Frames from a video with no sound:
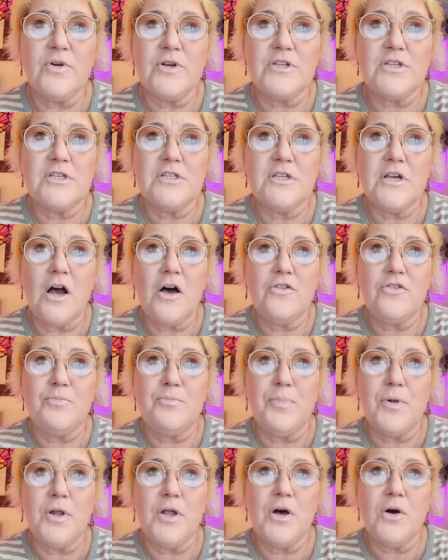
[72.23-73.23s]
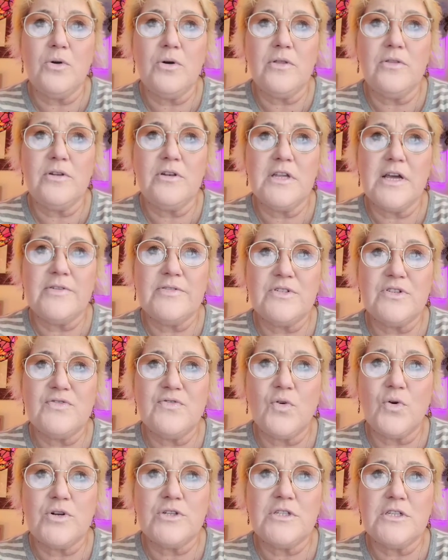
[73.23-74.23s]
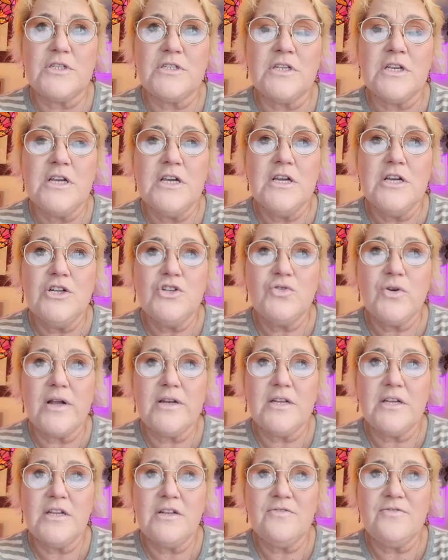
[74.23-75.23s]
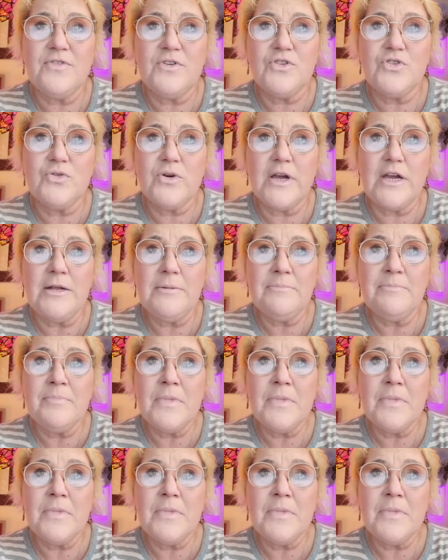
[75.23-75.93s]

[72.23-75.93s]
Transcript: a stealth blow to the devil's forces trying to infiltrate.